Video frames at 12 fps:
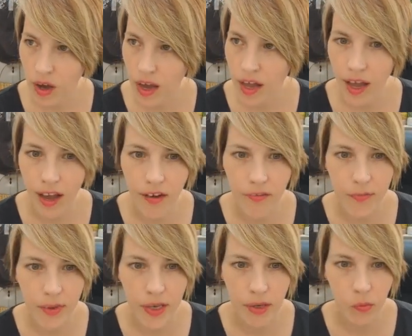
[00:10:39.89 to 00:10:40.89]
I
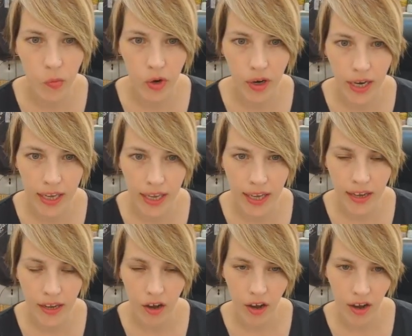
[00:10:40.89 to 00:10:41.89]
have been
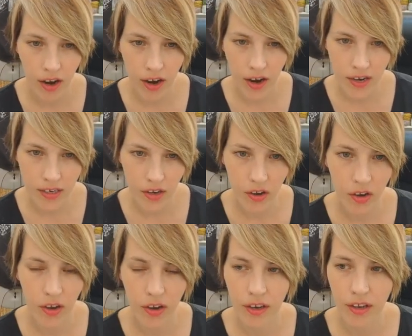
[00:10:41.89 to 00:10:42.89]
working hard
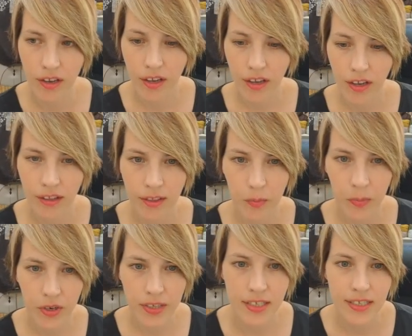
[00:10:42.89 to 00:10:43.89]
on the
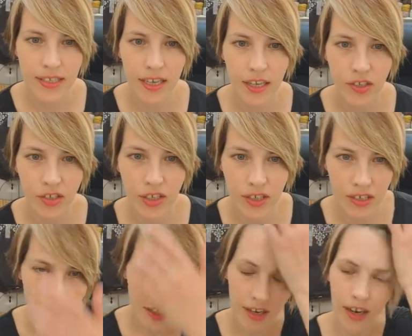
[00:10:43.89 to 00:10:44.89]

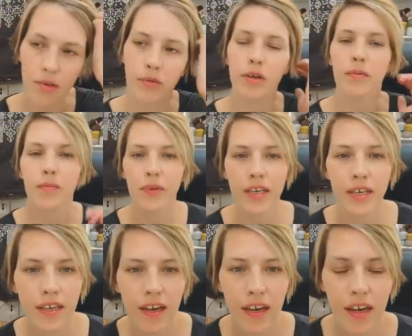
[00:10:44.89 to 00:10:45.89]
presentation that I will
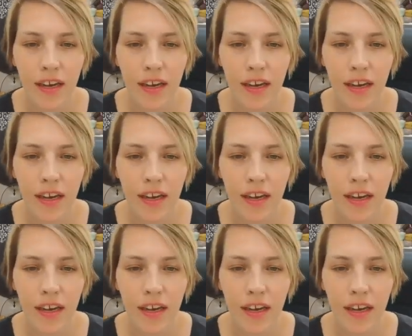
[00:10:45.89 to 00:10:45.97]
be